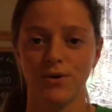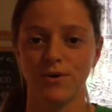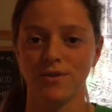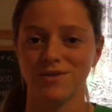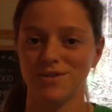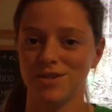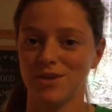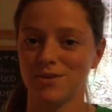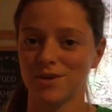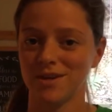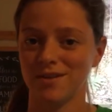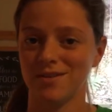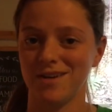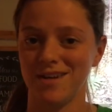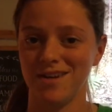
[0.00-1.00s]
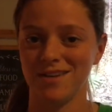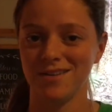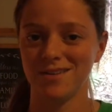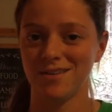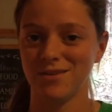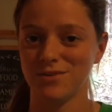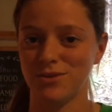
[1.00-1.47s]
the secret ingredient
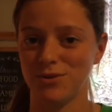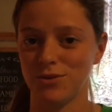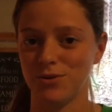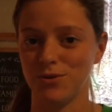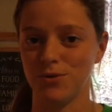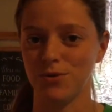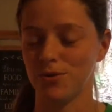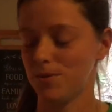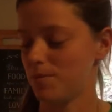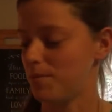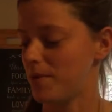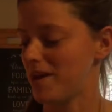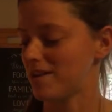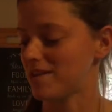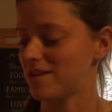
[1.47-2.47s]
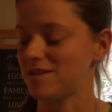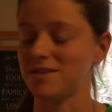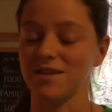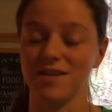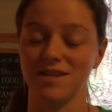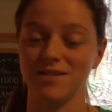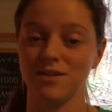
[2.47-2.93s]
to make these
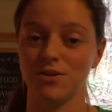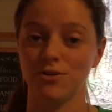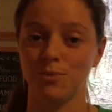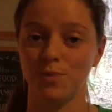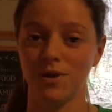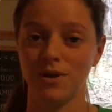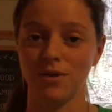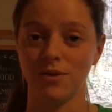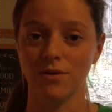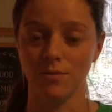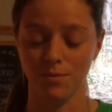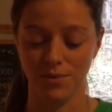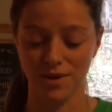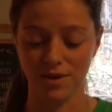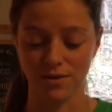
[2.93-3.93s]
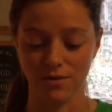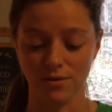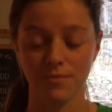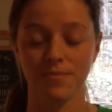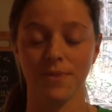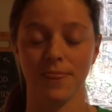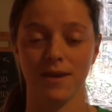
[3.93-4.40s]
easier to peel
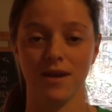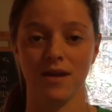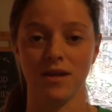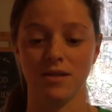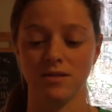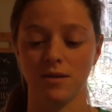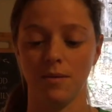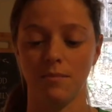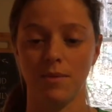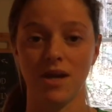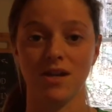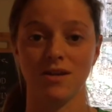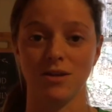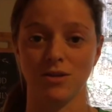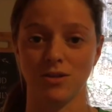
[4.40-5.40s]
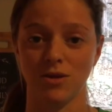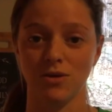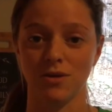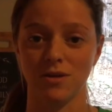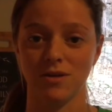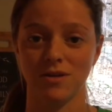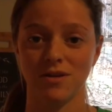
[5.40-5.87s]
is baking
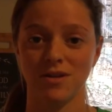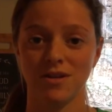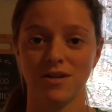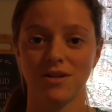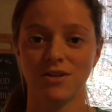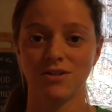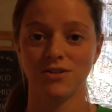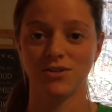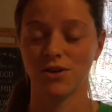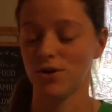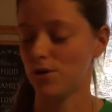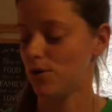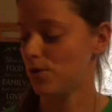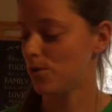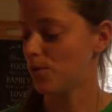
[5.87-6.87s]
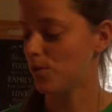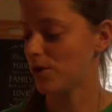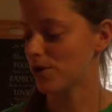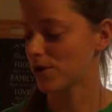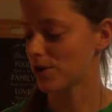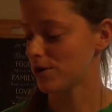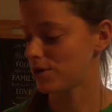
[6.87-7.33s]
soda. So what
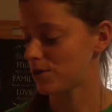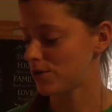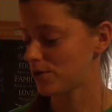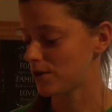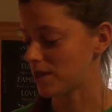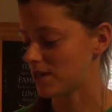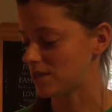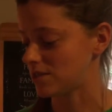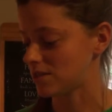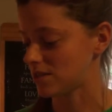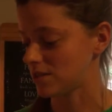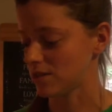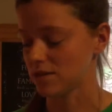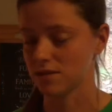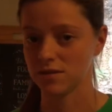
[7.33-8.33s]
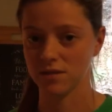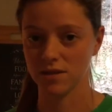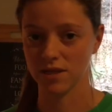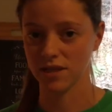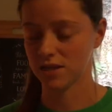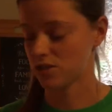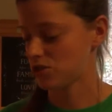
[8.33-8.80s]
you're going to do is,
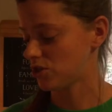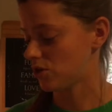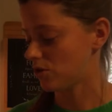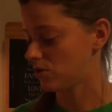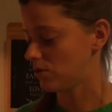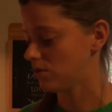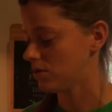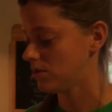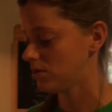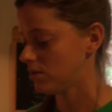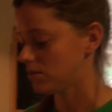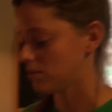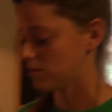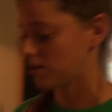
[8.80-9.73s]
Leah, show the